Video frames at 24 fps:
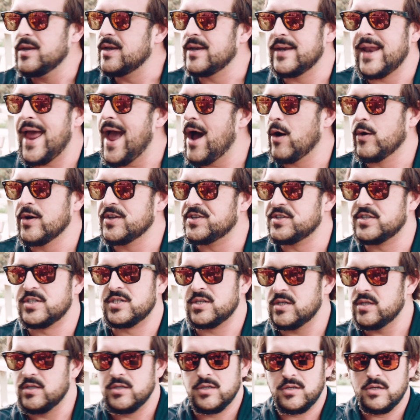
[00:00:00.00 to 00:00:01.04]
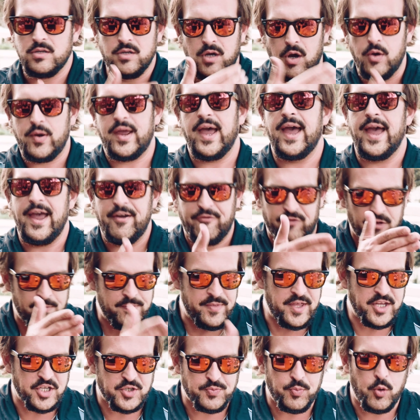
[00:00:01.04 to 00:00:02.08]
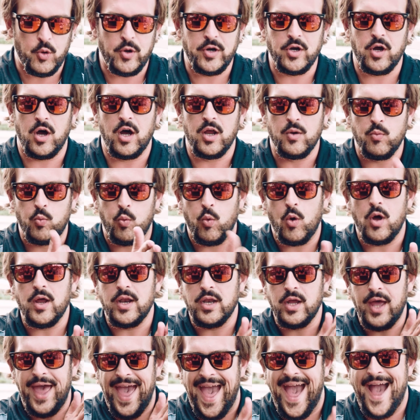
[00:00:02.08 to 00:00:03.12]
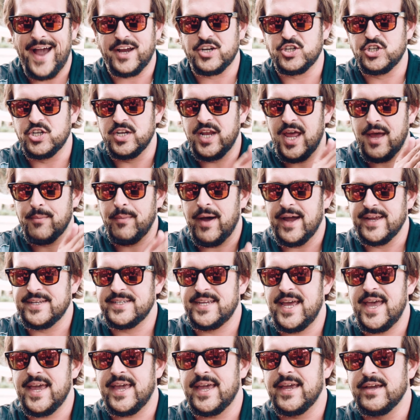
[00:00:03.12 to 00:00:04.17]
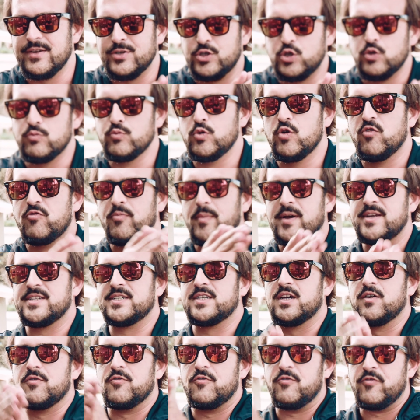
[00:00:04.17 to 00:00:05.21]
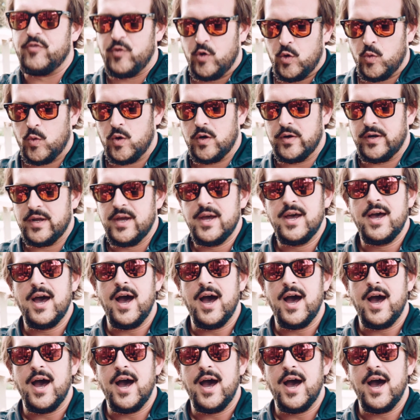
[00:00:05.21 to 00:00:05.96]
now it's, okay, from this point on, what action am I taking to move myself forward?